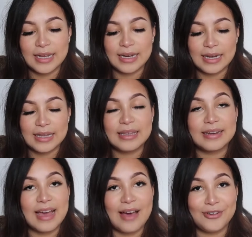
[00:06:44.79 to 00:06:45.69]
Lily
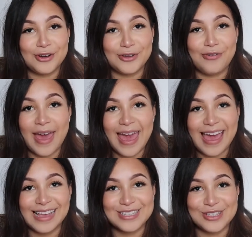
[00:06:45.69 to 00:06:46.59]
didn't have a lot of
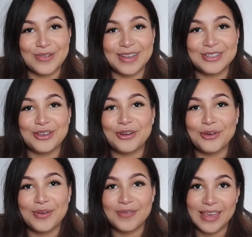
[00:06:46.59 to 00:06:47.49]
hair, so I don't
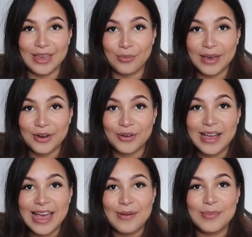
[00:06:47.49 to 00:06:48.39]
know if he will,
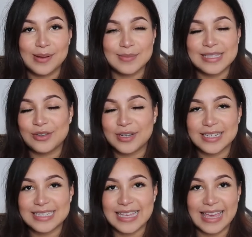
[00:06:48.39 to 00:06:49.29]
but I'm still
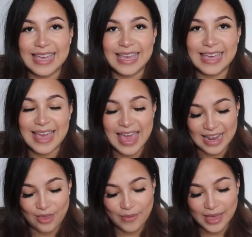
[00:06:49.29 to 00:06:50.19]
gonna take it
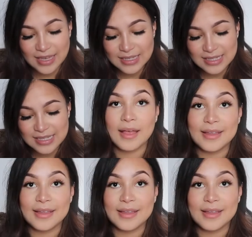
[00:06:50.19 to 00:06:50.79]
anyways.